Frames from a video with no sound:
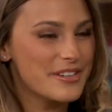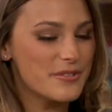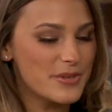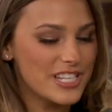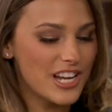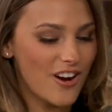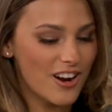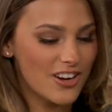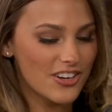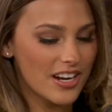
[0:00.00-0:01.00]
We
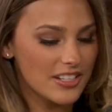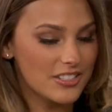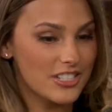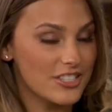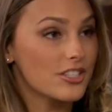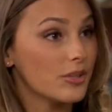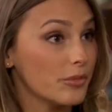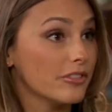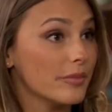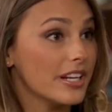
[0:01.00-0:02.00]
are a digital
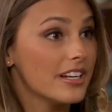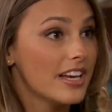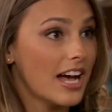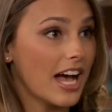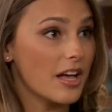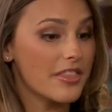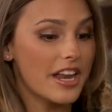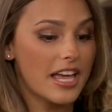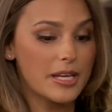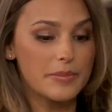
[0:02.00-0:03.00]
movement
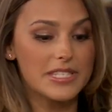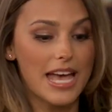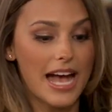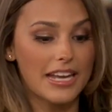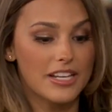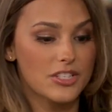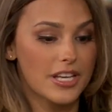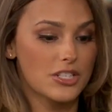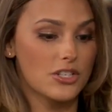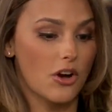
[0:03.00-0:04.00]
that aims at
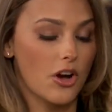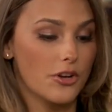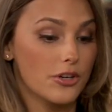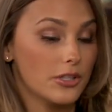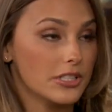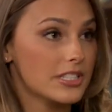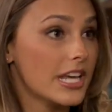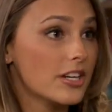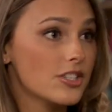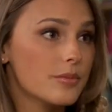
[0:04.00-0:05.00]
education on early
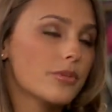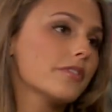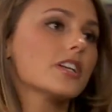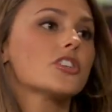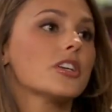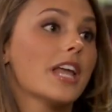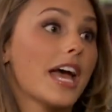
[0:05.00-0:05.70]
detection, prevention,